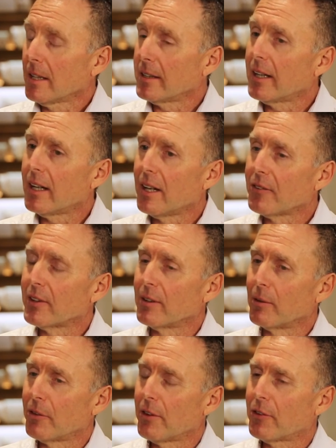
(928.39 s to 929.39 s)
Yes,
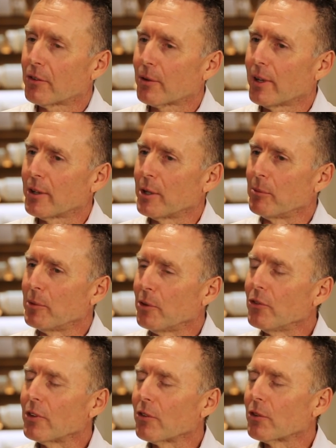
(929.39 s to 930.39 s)
it's quite an
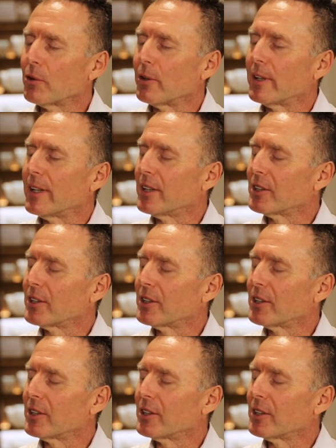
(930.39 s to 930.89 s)
amusing story